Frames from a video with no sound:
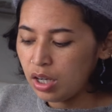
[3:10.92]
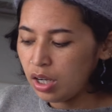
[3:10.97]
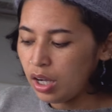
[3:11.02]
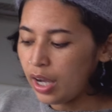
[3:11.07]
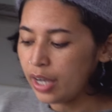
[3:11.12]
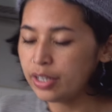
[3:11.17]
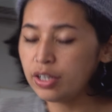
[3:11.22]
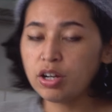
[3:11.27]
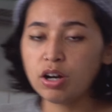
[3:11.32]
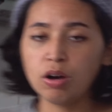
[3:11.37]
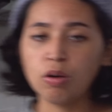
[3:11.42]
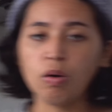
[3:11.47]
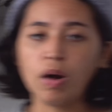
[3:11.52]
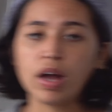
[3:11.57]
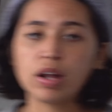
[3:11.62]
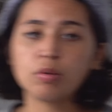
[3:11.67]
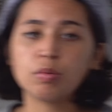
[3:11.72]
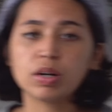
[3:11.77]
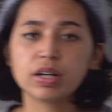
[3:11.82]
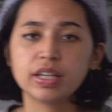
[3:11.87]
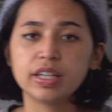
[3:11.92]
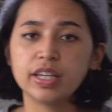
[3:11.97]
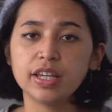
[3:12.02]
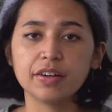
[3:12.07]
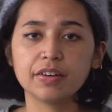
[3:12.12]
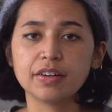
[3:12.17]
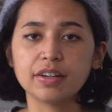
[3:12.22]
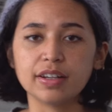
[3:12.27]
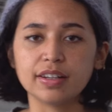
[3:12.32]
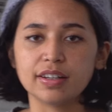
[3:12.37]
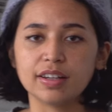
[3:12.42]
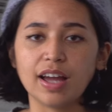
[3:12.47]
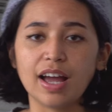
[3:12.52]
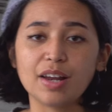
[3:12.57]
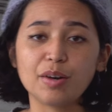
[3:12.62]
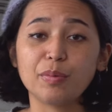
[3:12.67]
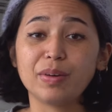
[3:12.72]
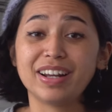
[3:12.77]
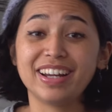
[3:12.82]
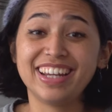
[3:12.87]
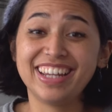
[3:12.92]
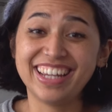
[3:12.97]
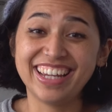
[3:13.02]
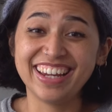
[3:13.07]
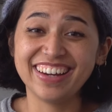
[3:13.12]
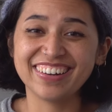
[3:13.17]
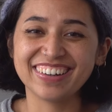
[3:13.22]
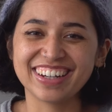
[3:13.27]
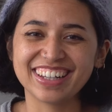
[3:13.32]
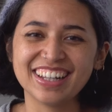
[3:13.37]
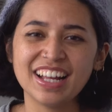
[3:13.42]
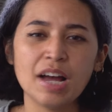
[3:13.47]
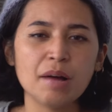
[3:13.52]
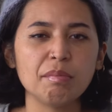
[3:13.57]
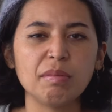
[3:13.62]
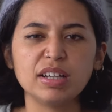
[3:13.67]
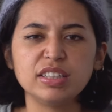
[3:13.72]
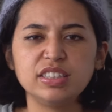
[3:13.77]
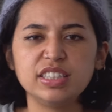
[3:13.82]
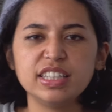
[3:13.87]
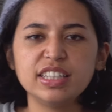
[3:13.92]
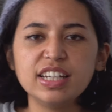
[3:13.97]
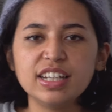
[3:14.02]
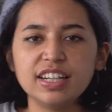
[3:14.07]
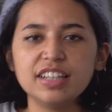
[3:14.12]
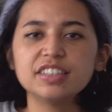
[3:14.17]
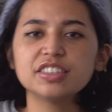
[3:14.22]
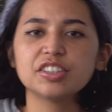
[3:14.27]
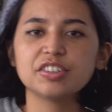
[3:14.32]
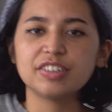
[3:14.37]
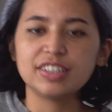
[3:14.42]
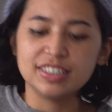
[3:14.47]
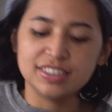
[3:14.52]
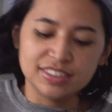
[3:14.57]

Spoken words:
I know, I don't want to hear it. I don't want to hear it. My dignity is already